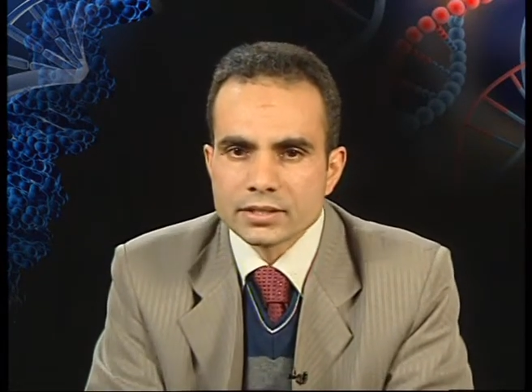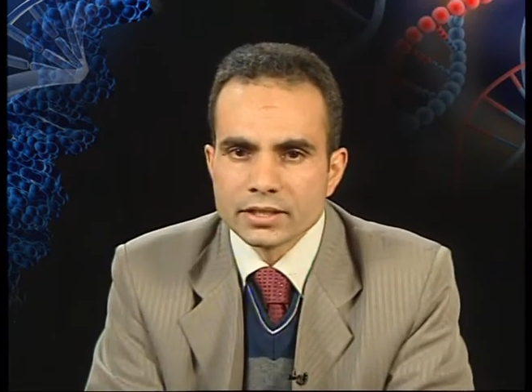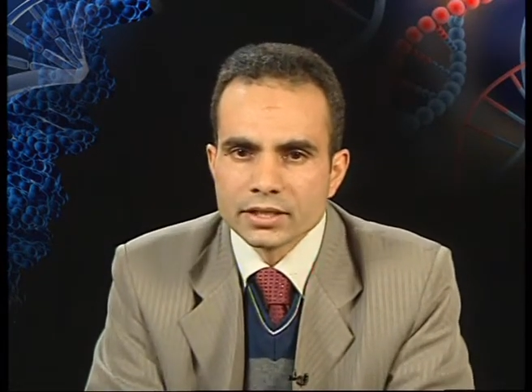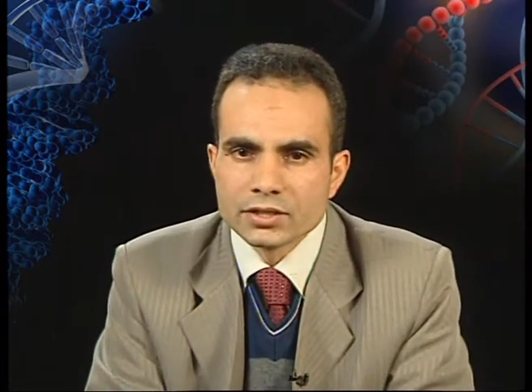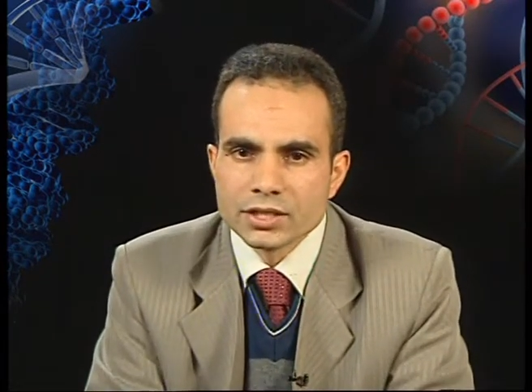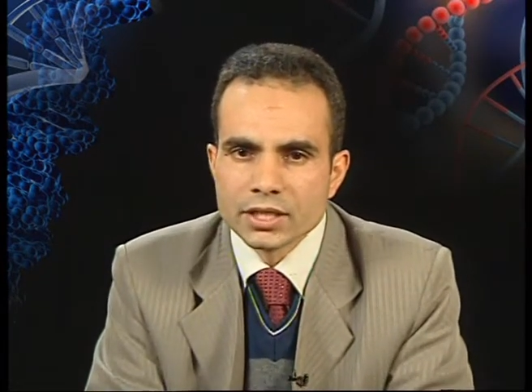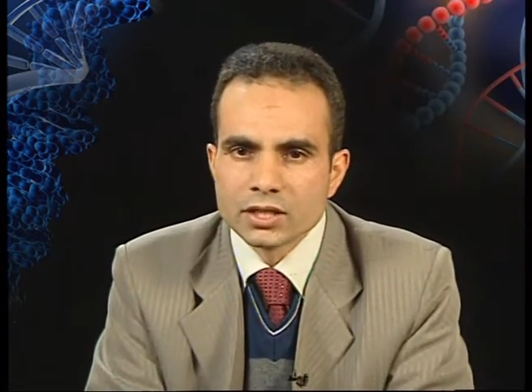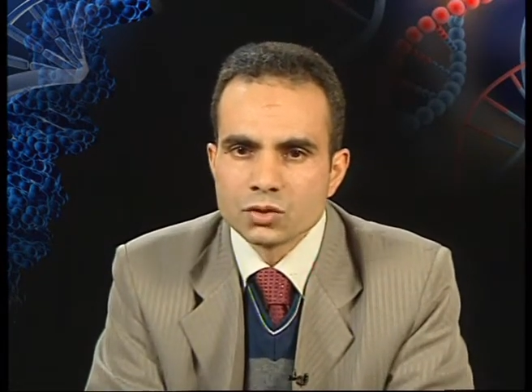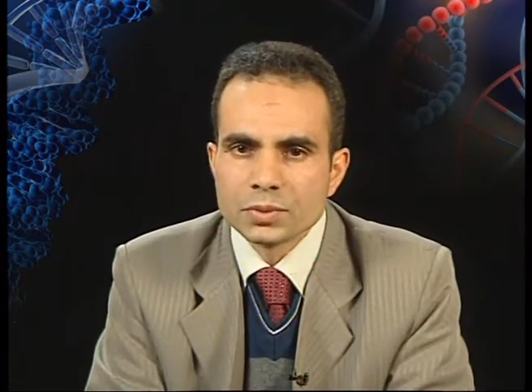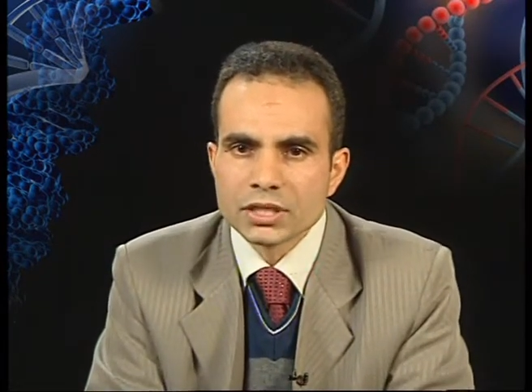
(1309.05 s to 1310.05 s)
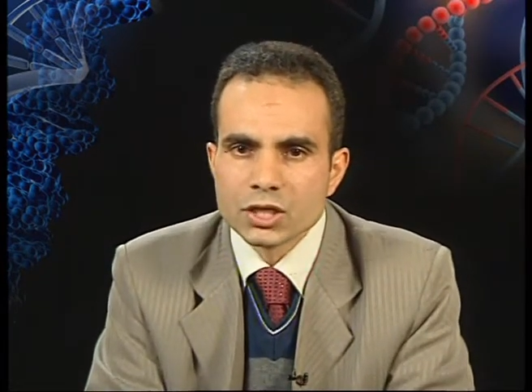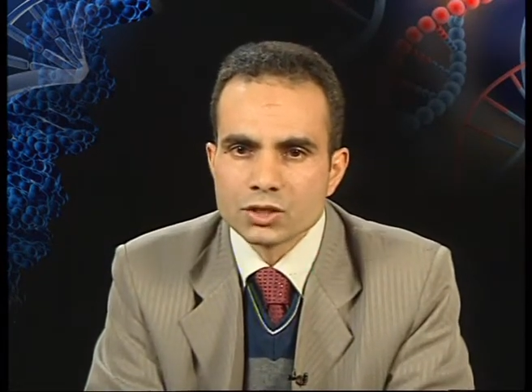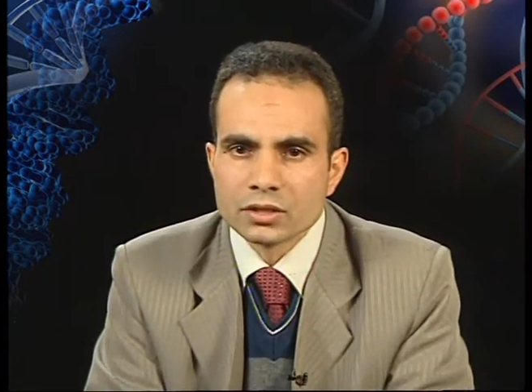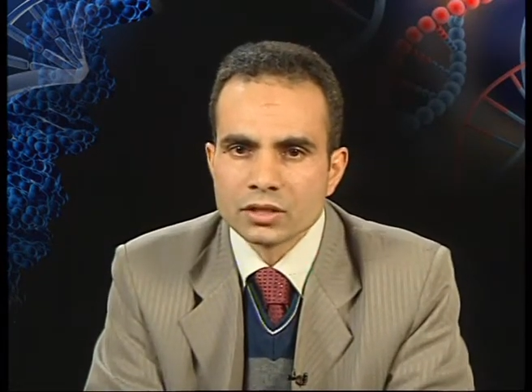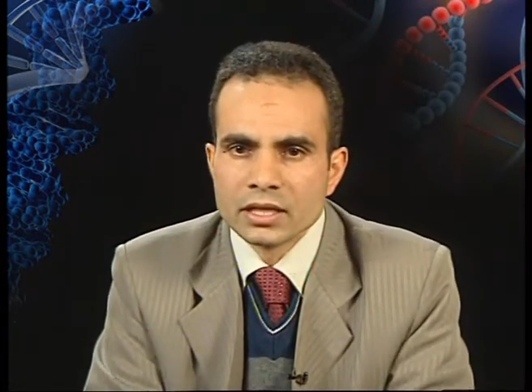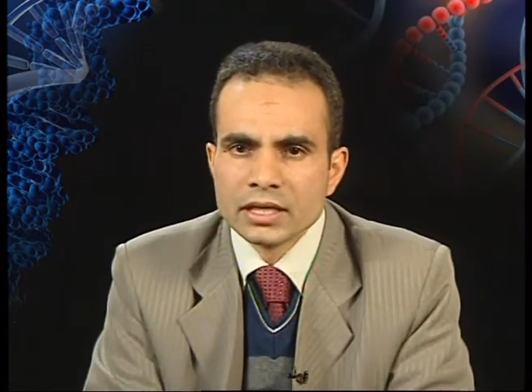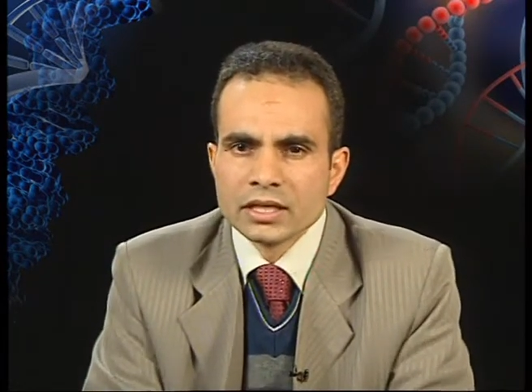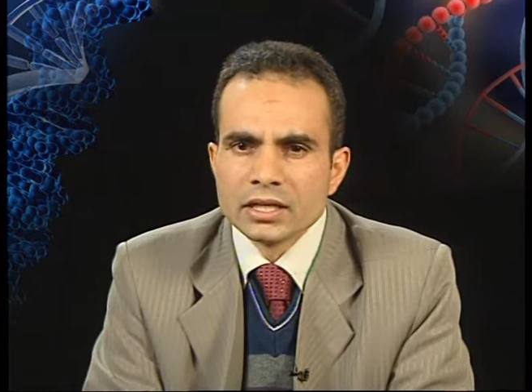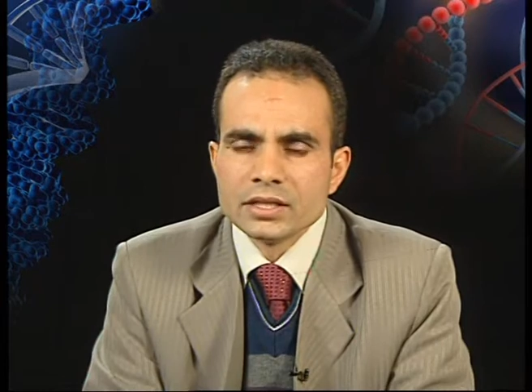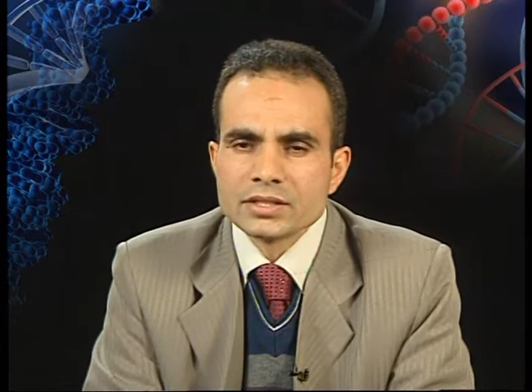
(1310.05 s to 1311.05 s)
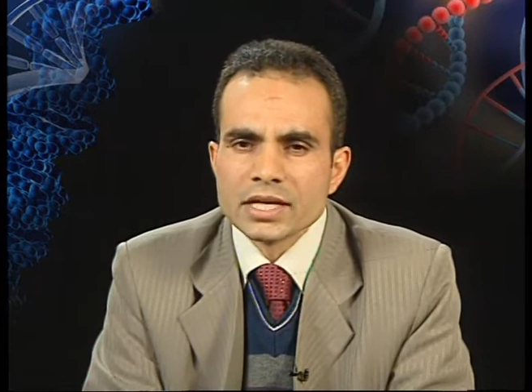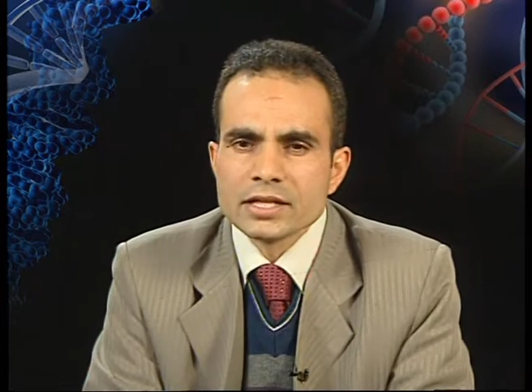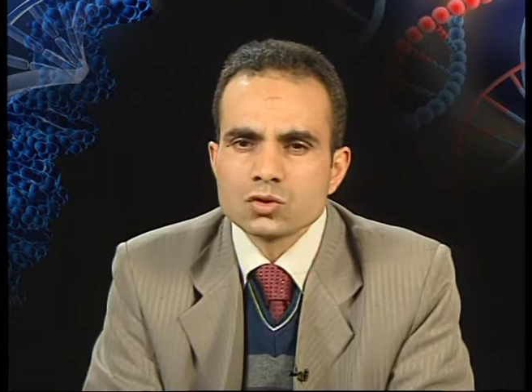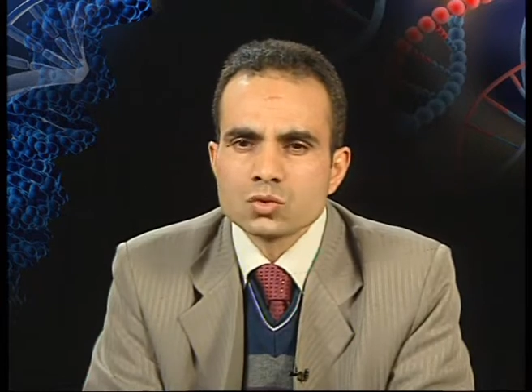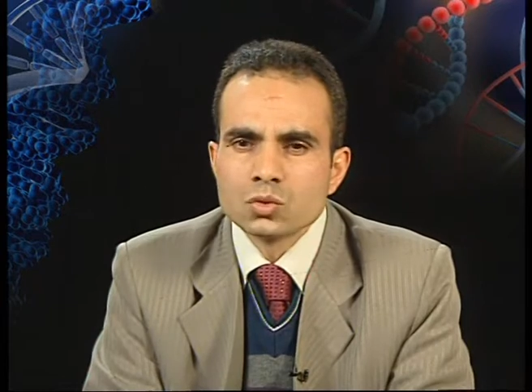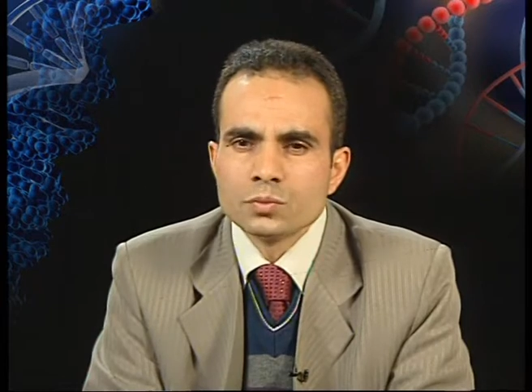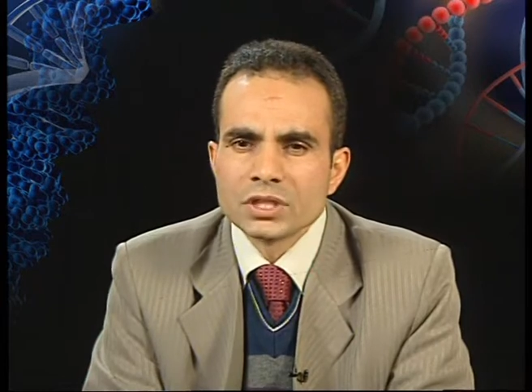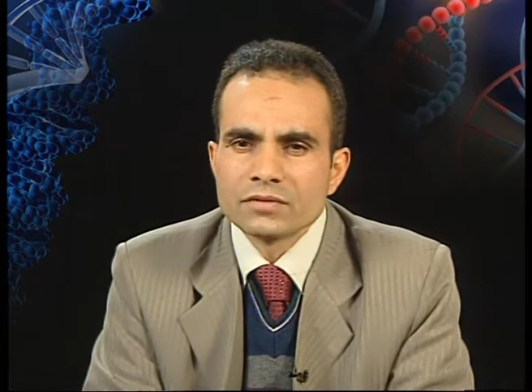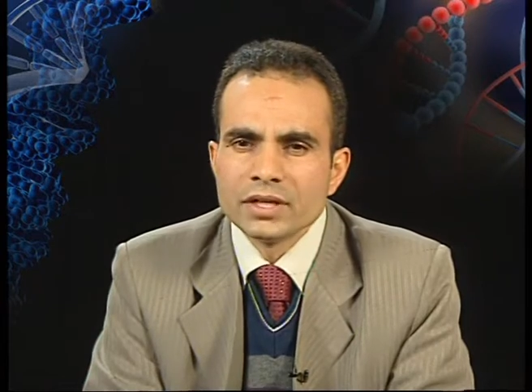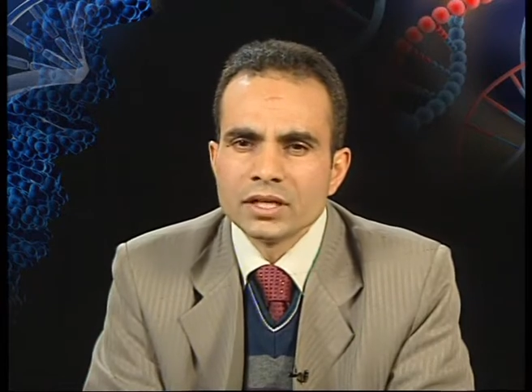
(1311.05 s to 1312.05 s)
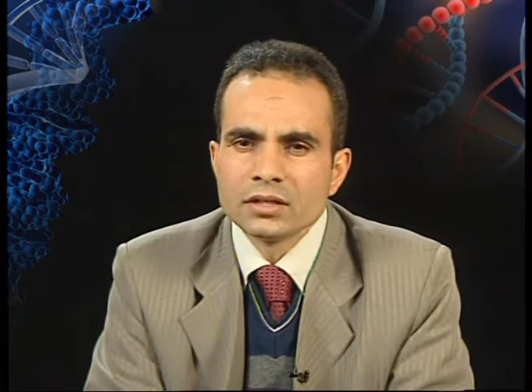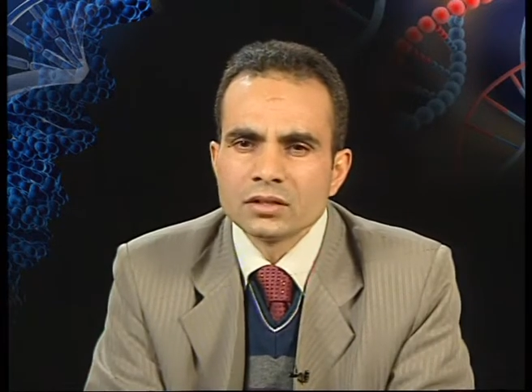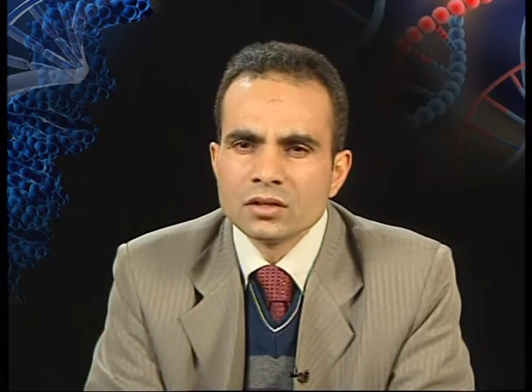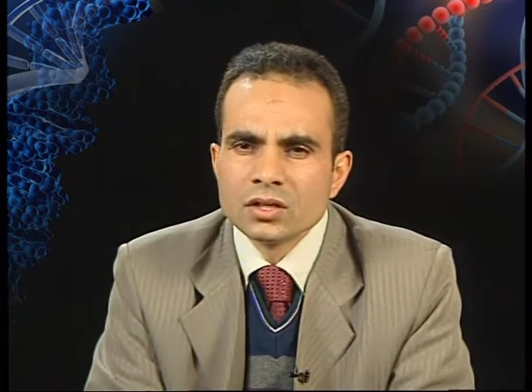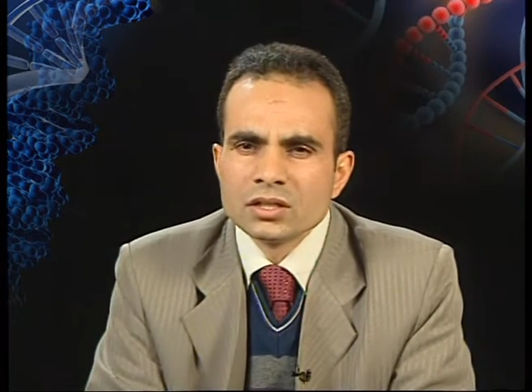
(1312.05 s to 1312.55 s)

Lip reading: in DNA duplication in cells to between,